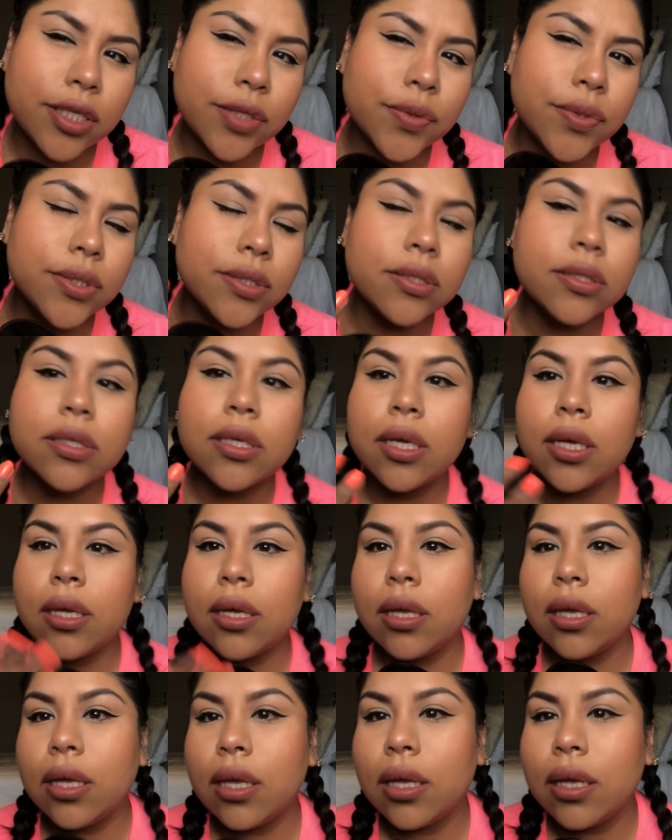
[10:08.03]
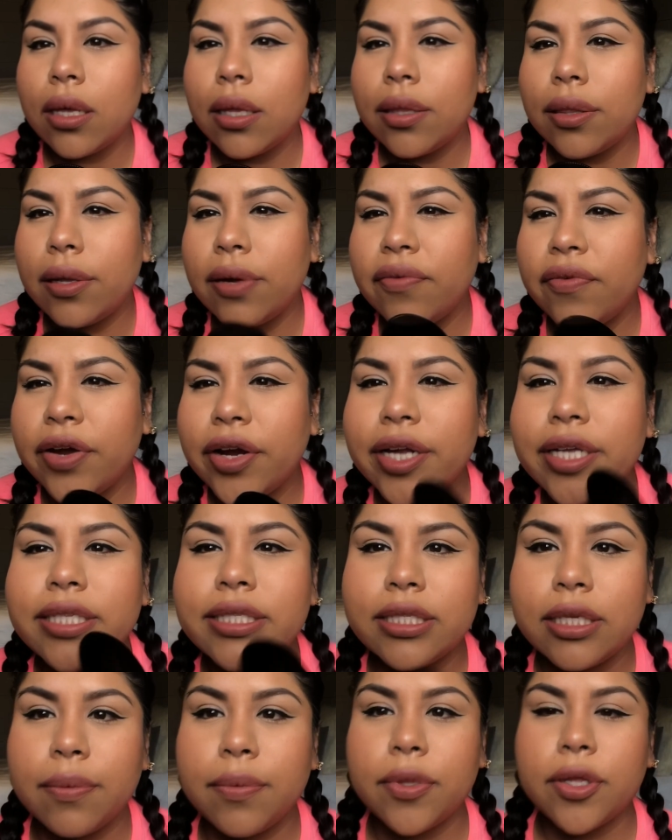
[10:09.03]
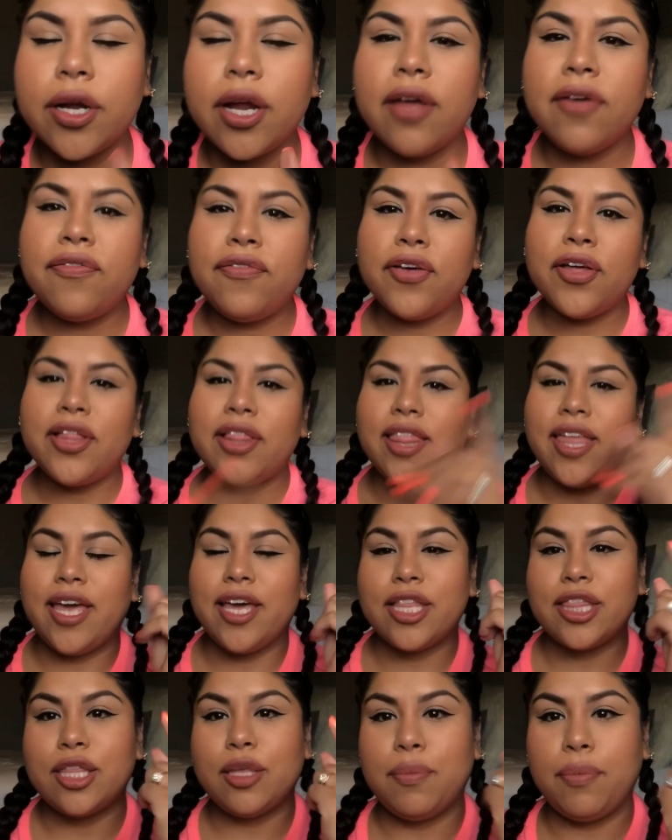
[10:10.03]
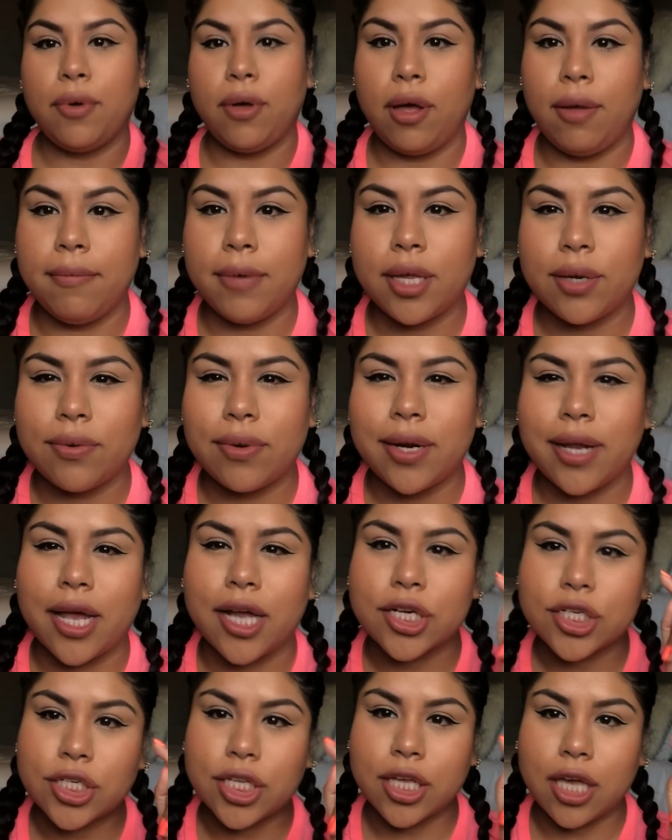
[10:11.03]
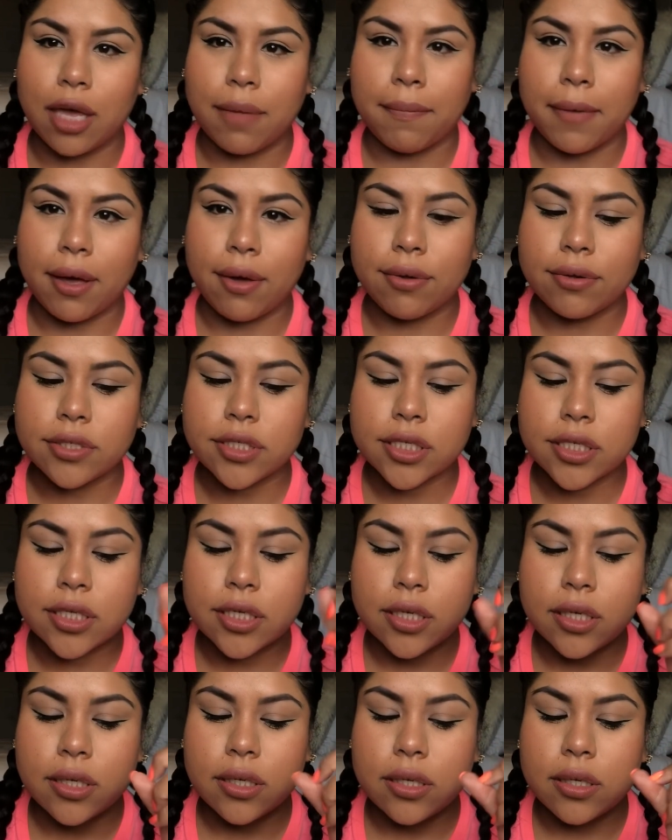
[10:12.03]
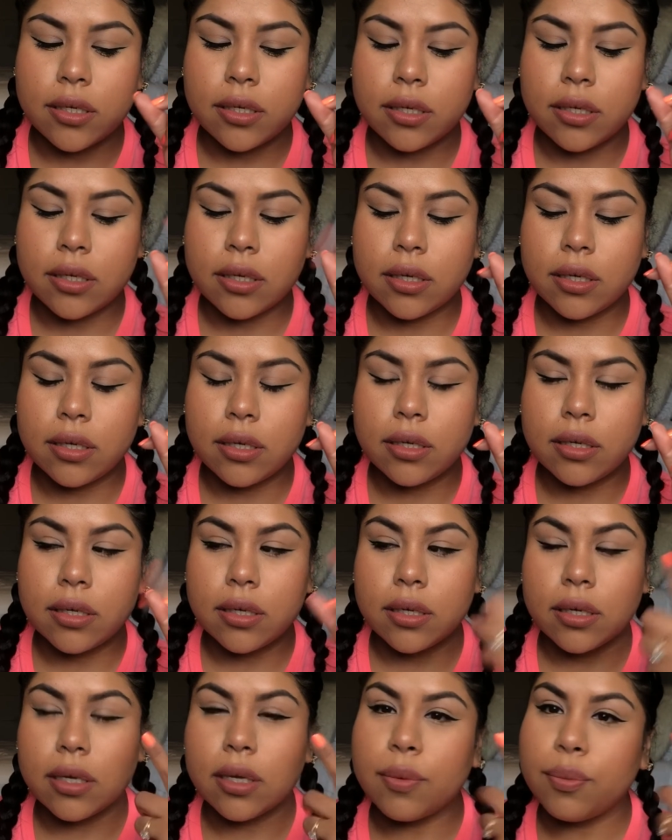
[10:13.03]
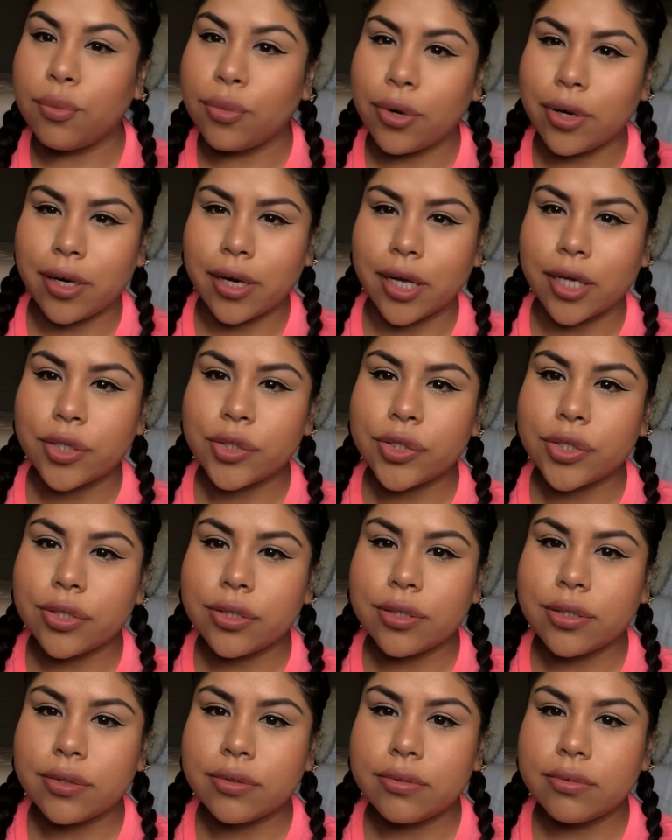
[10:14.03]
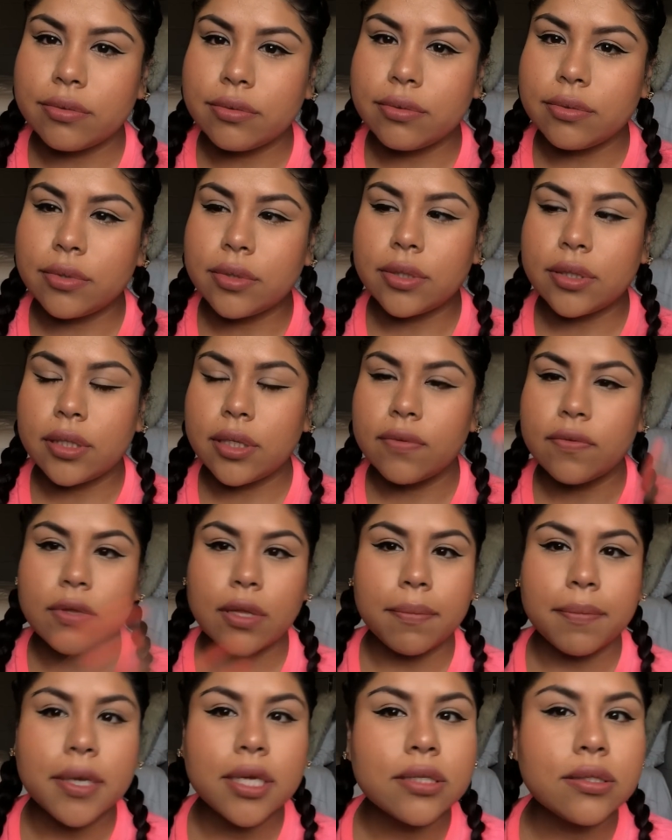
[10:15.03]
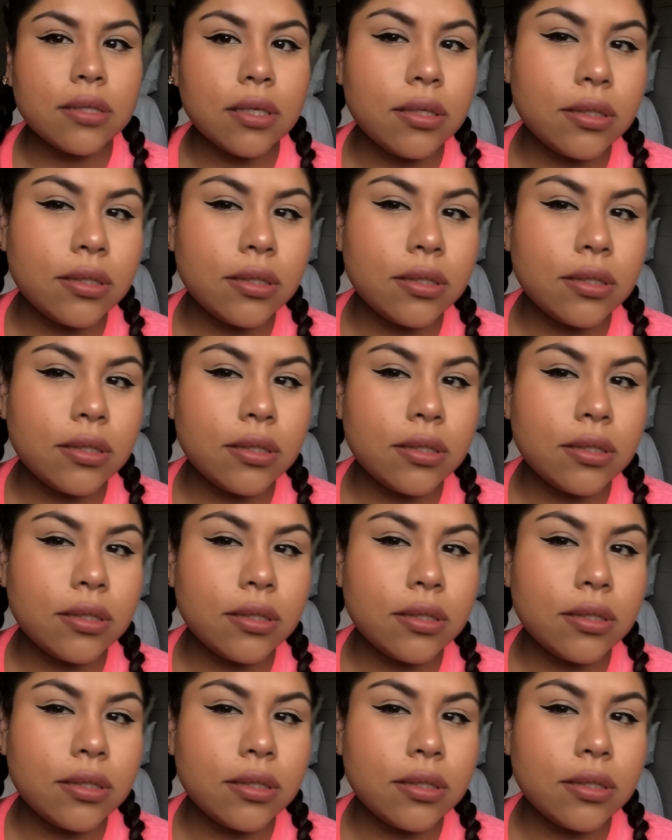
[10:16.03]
this one's, they're very similar. I feel like the pomade one actually came out more natural, if that makes